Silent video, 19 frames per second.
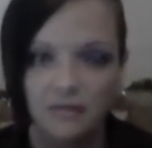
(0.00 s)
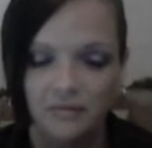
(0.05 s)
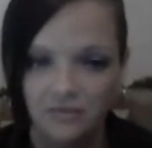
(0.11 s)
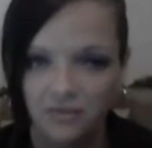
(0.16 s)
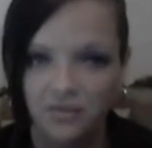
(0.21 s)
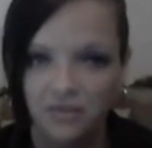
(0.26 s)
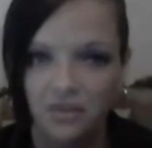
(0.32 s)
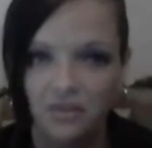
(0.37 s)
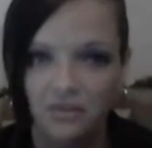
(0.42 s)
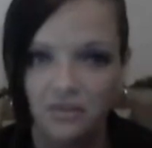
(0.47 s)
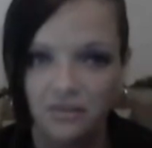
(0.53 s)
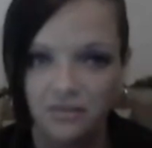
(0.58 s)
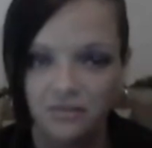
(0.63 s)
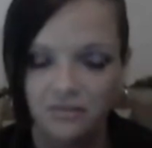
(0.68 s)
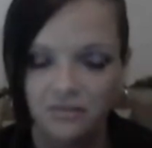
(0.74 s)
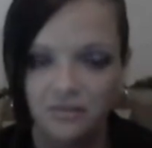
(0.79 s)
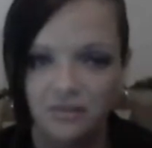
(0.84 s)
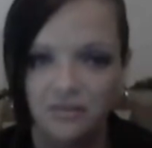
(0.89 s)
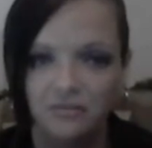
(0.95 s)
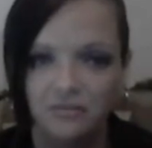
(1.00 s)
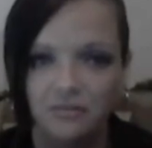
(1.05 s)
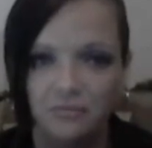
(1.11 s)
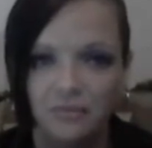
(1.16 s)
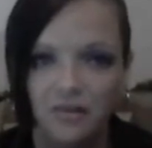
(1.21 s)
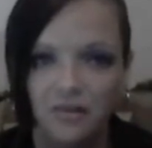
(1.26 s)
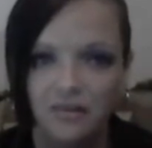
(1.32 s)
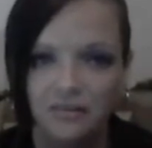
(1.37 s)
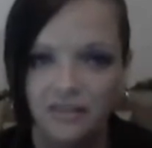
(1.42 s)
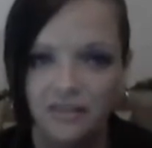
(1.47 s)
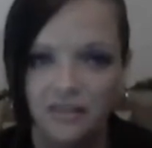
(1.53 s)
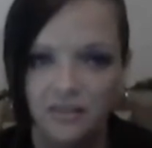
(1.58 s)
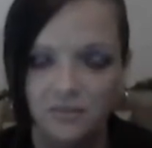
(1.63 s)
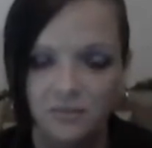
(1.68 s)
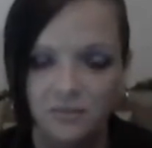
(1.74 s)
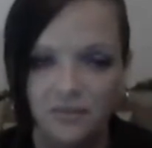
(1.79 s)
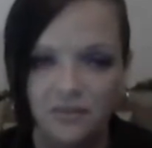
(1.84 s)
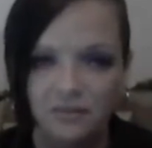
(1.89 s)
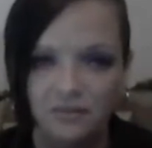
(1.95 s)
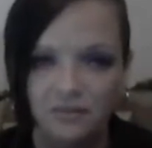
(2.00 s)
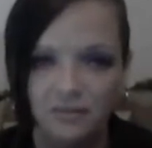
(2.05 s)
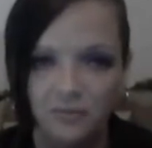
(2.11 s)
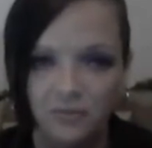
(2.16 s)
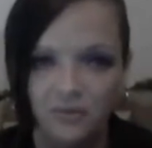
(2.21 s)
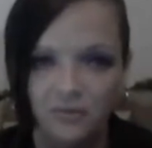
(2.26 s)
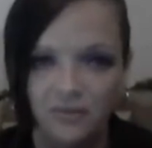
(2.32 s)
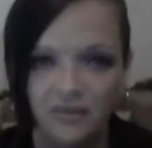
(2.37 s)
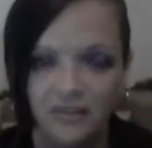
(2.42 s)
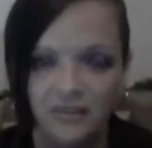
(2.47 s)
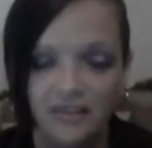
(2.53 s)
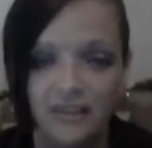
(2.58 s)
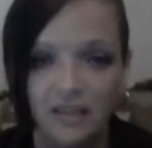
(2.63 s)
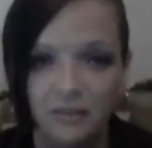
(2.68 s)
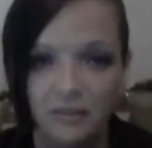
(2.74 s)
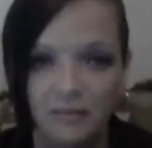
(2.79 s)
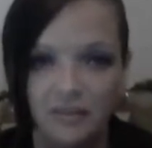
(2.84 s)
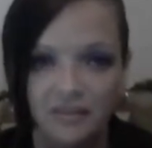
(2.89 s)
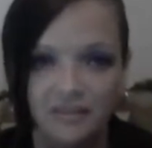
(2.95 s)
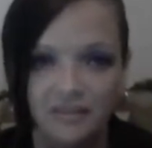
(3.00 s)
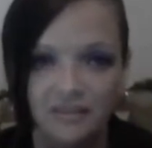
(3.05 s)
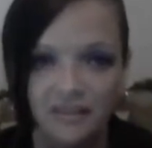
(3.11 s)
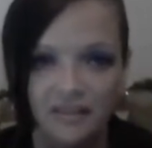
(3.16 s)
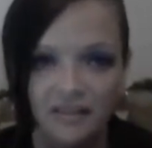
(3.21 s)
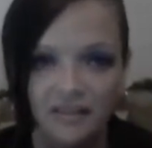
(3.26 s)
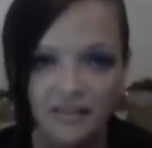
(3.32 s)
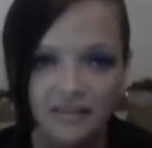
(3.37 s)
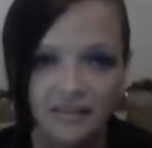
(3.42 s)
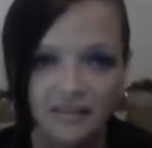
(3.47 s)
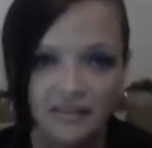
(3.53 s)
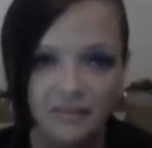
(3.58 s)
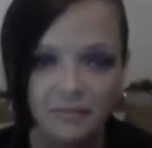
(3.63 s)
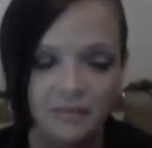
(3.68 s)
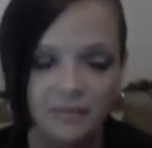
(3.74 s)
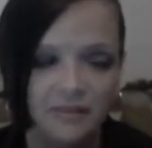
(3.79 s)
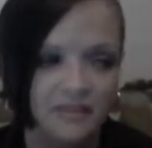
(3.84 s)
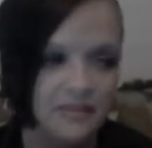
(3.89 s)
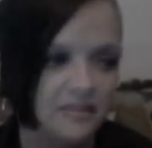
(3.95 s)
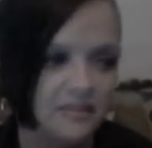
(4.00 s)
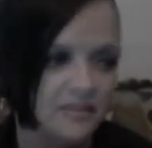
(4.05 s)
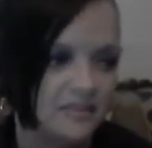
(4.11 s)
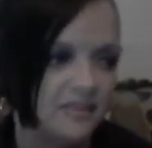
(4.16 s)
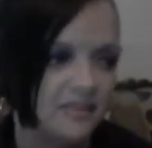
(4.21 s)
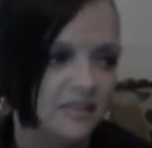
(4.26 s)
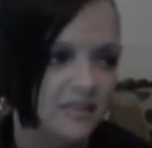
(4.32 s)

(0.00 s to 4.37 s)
Josh from Lockdown 23 and 1, he gave me this idea because